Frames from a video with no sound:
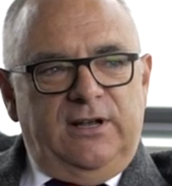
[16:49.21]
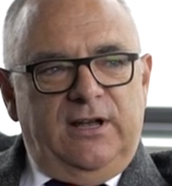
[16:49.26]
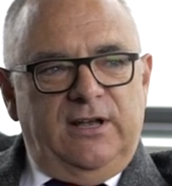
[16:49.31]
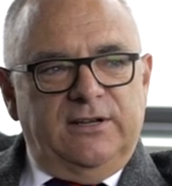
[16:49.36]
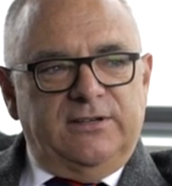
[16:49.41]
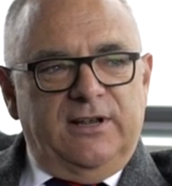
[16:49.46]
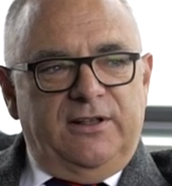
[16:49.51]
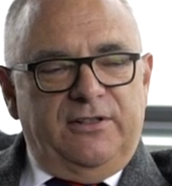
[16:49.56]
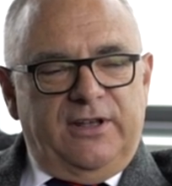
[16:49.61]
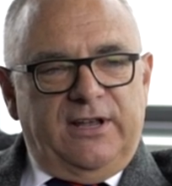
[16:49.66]

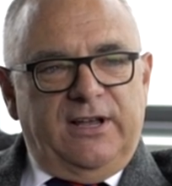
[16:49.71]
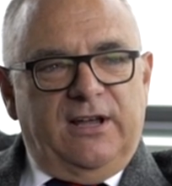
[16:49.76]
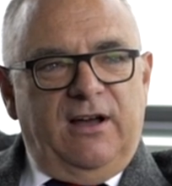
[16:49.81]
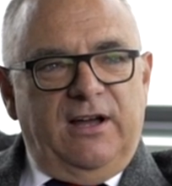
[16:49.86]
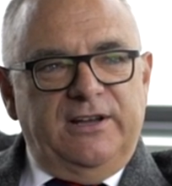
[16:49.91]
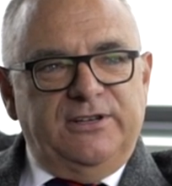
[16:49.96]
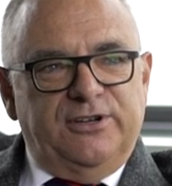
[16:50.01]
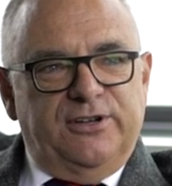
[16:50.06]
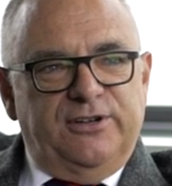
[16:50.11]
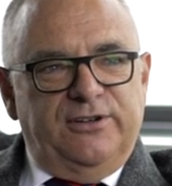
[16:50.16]
as I think
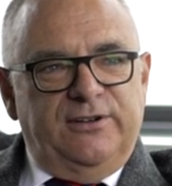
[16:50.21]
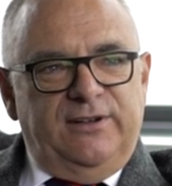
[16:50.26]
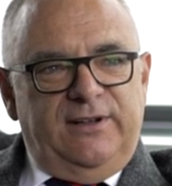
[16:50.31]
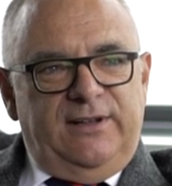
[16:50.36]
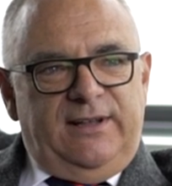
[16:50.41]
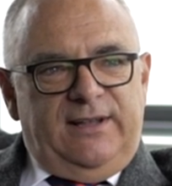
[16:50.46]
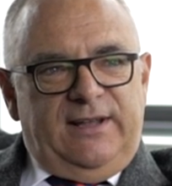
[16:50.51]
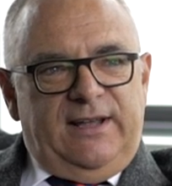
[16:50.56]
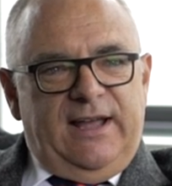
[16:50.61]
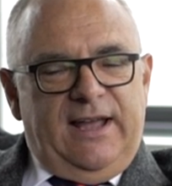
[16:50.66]
I do,
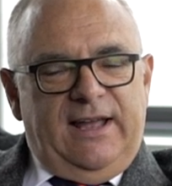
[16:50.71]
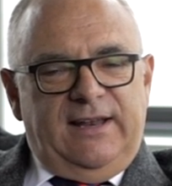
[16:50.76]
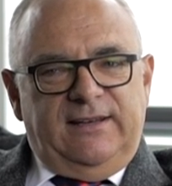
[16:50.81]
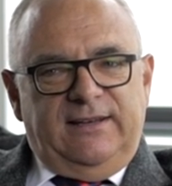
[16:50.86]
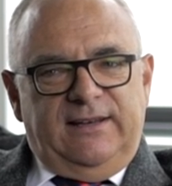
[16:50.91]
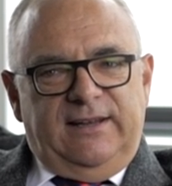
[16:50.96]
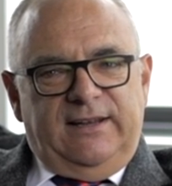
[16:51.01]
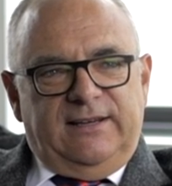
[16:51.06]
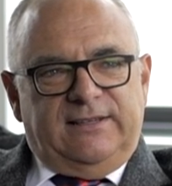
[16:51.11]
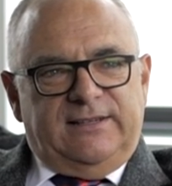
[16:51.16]

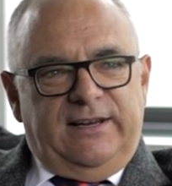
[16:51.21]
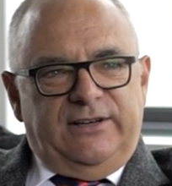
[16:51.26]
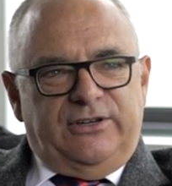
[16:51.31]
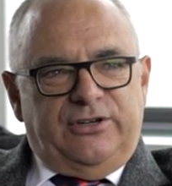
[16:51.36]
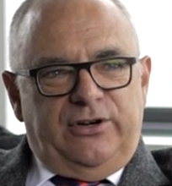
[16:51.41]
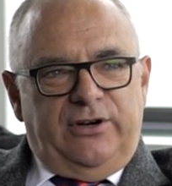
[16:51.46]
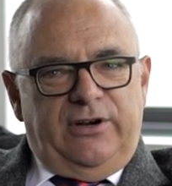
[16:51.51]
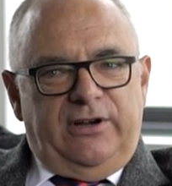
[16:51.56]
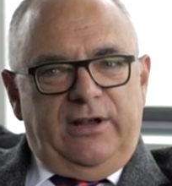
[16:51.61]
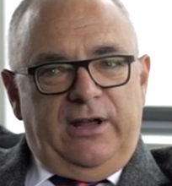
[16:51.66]
and
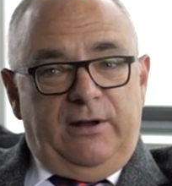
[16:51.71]
etc.